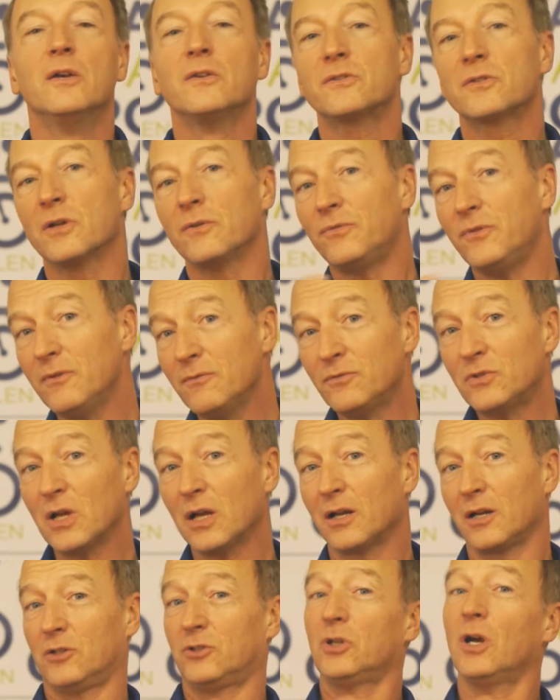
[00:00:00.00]
So if you've
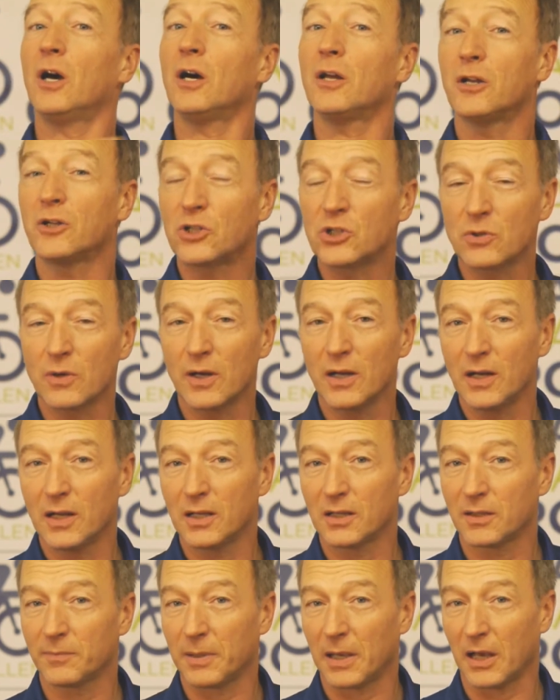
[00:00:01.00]
done a ton of
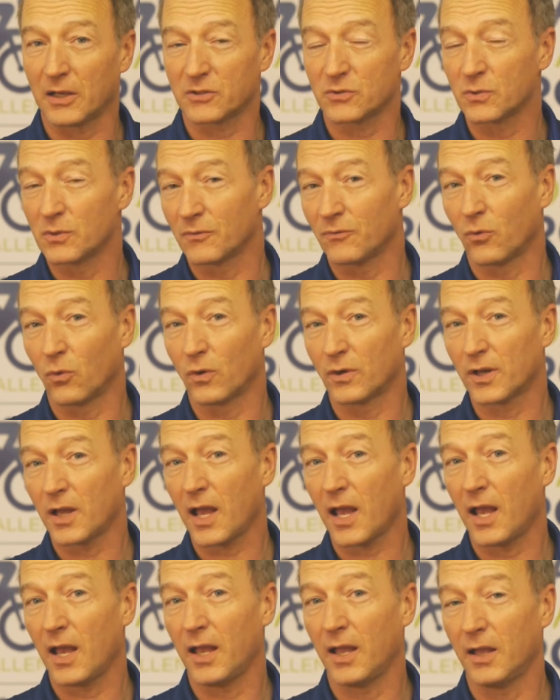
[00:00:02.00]
training in the past 3 or 4
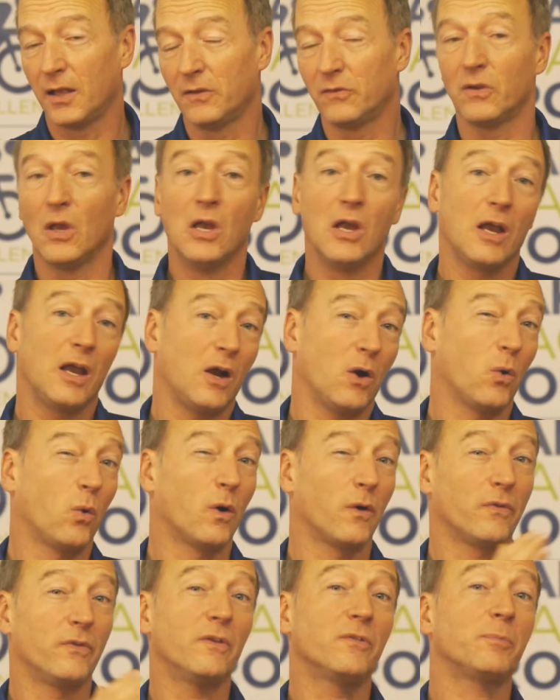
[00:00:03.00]
days
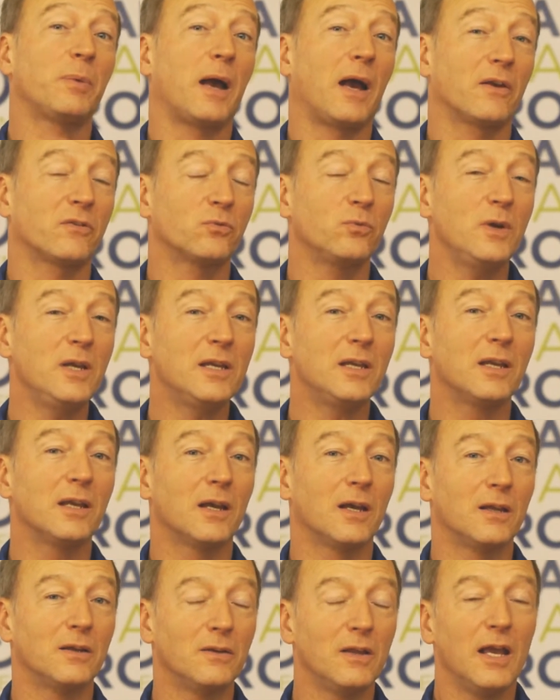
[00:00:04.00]
or this past
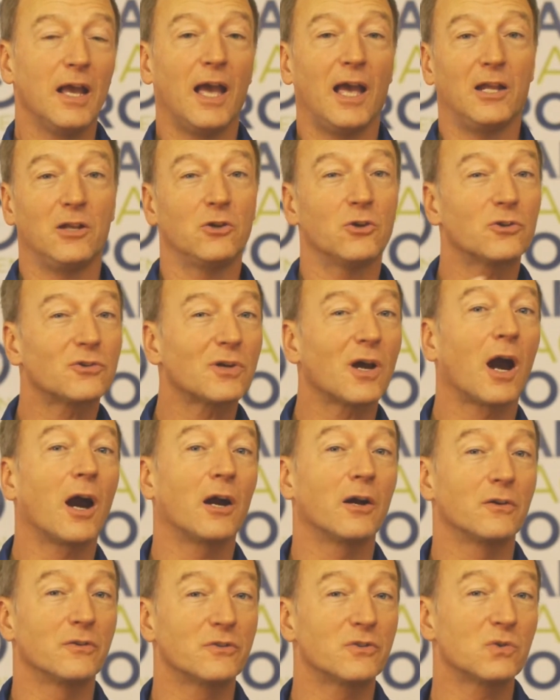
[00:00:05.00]
weekend and you're
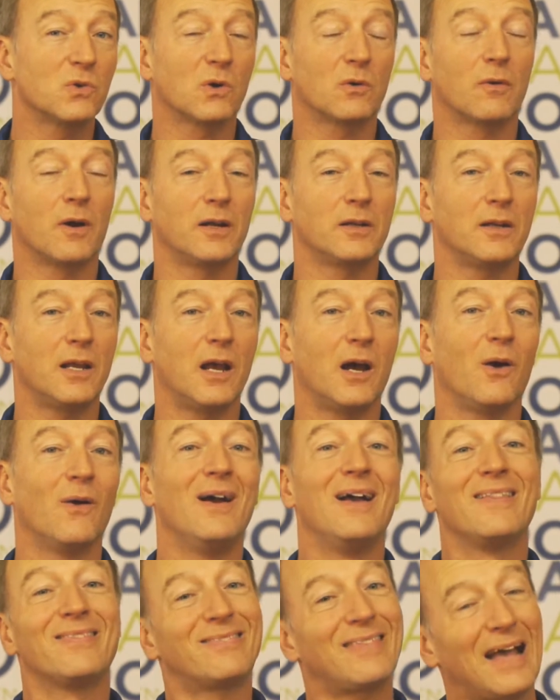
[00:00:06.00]
tired and sore right now,
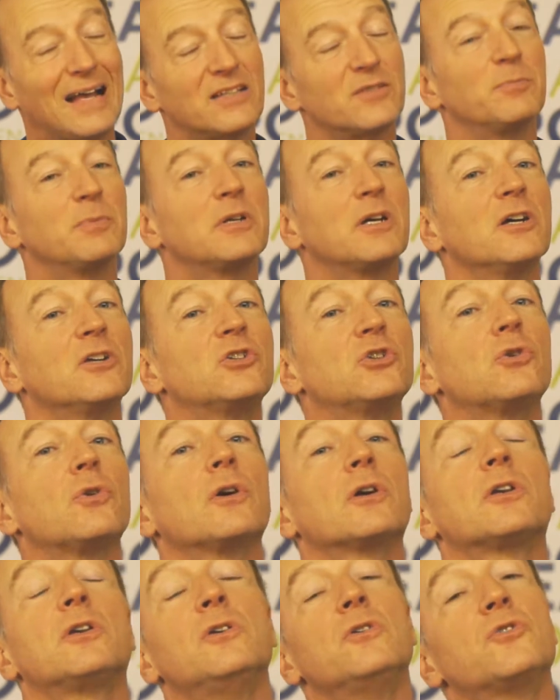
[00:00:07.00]
that's because
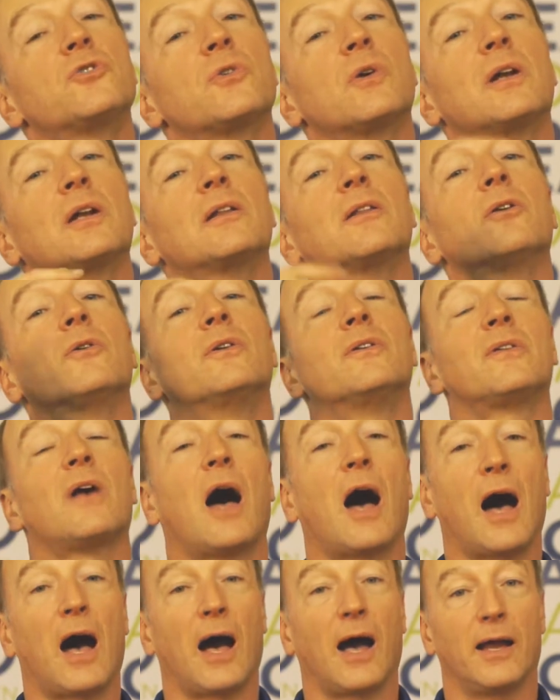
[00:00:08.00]
your acute training load is
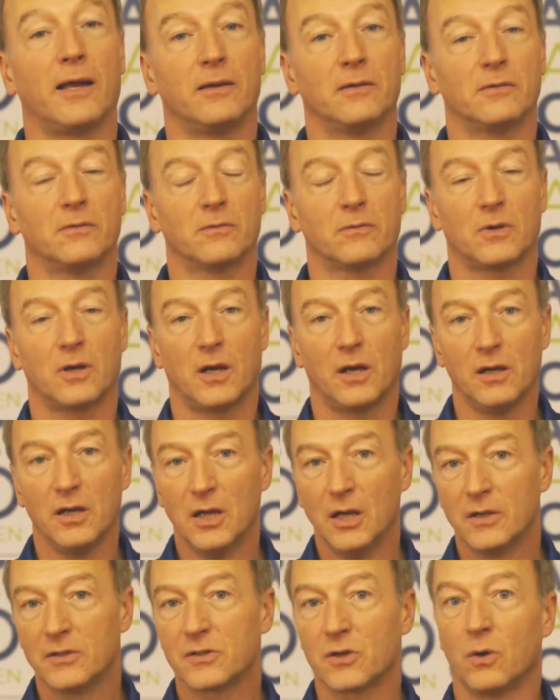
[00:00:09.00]
high, okay?
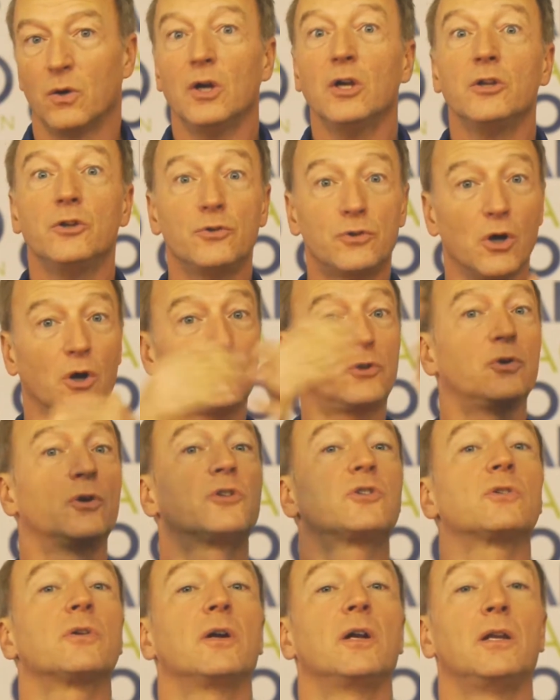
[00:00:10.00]
So you go to a
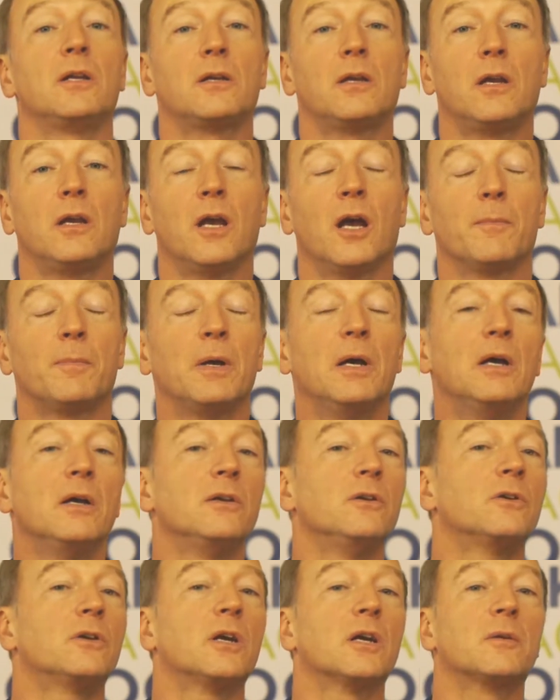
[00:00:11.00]
training camp,
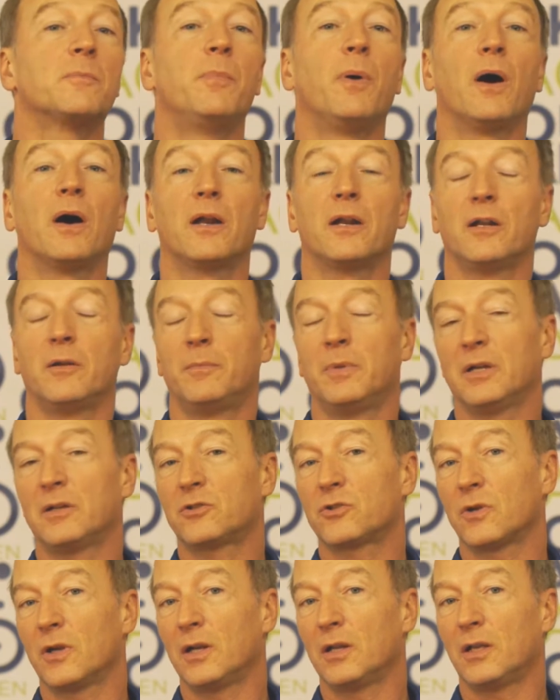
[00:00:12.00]
you kick butt at a big
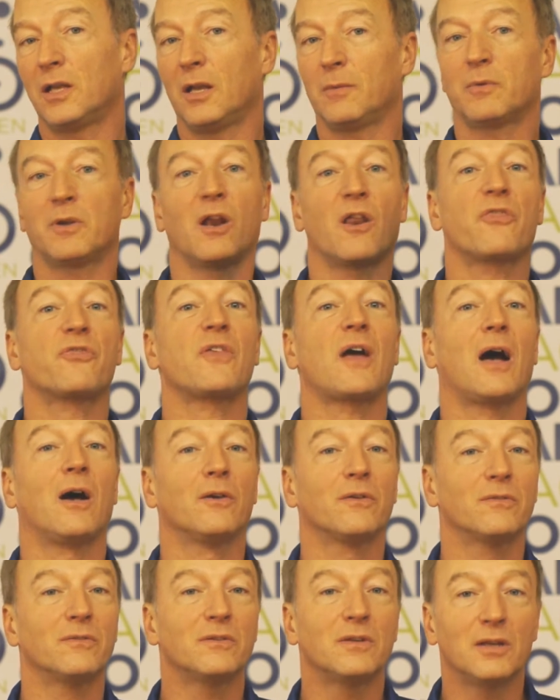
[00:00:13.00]
training camp, get
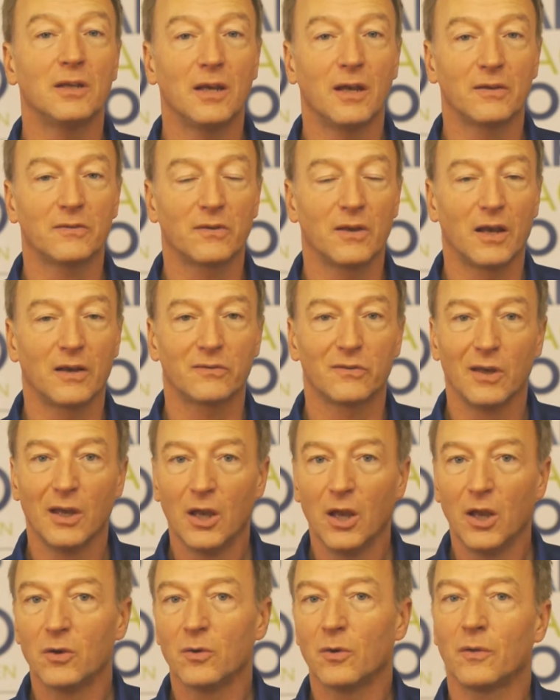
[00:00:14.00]
1,000 TSS
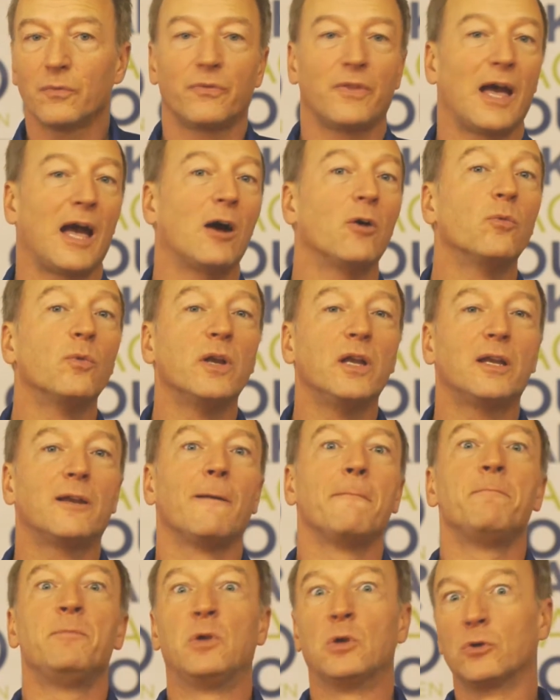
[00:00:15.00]
that week.
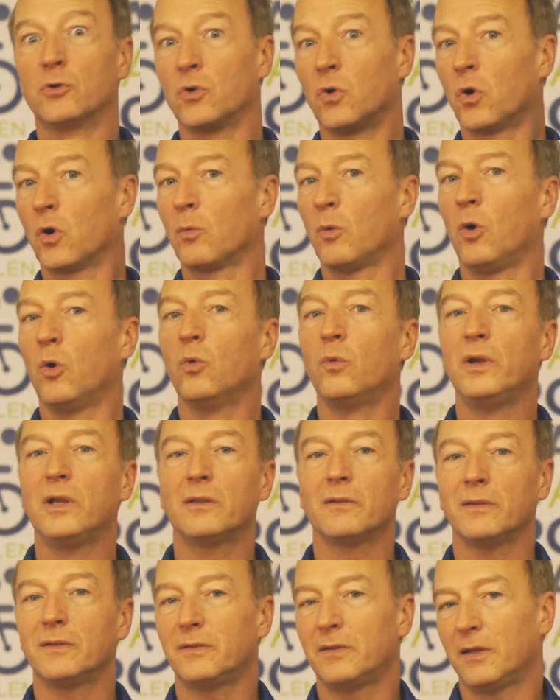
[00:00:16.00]
Your normal
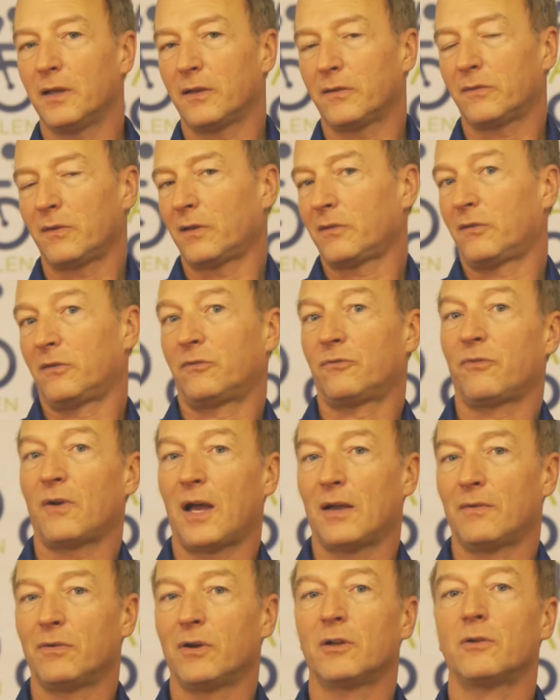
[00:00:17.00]
weekly TSS is
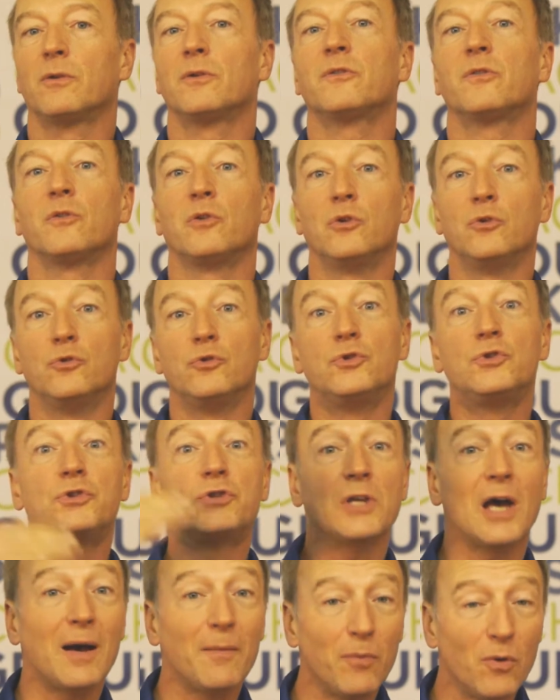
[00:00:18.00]
500, so you
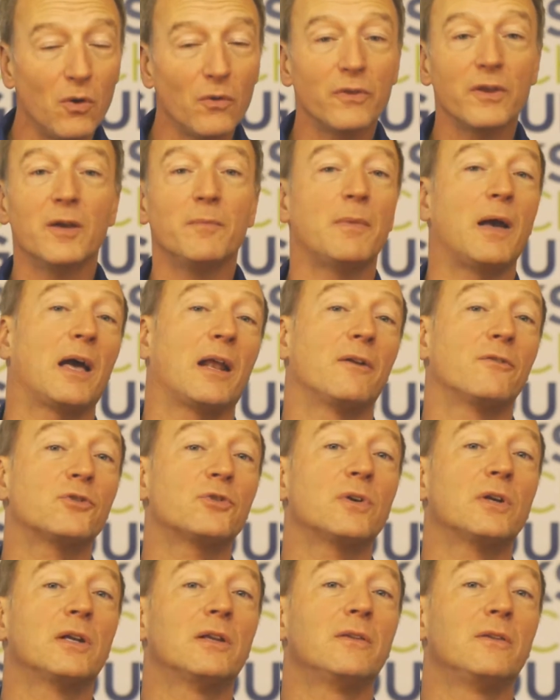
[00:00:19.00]
double the amount of
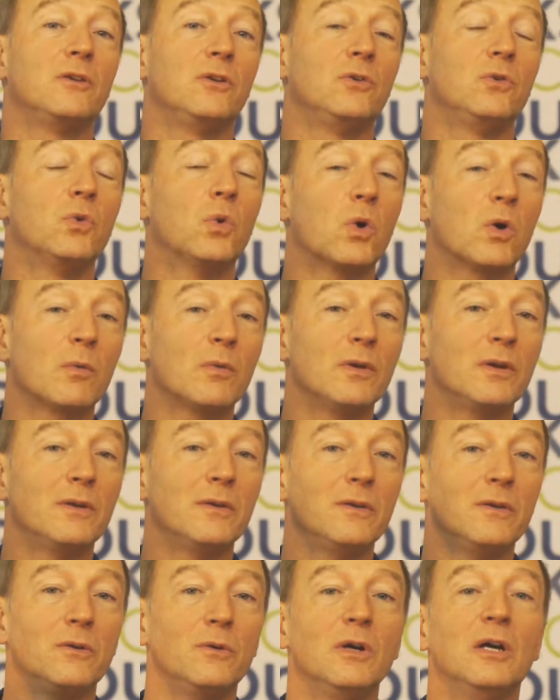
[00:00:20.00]
training that you normally
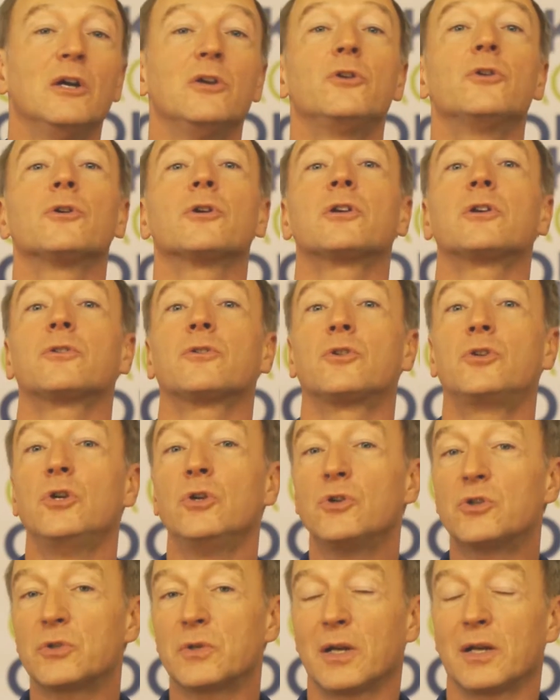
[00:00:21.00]
do. Your
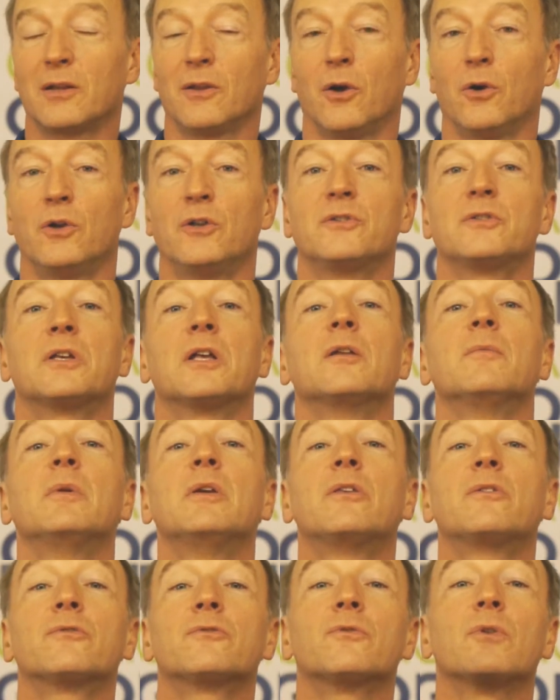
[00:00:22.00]
acute training load is gonna
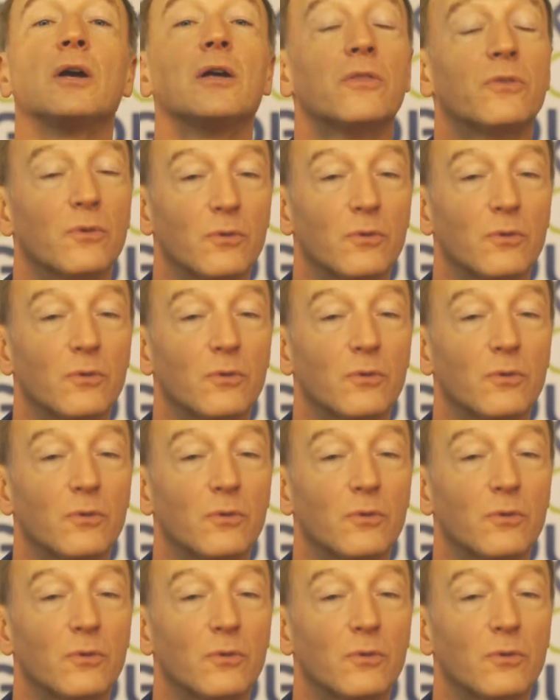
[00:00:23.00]
be straight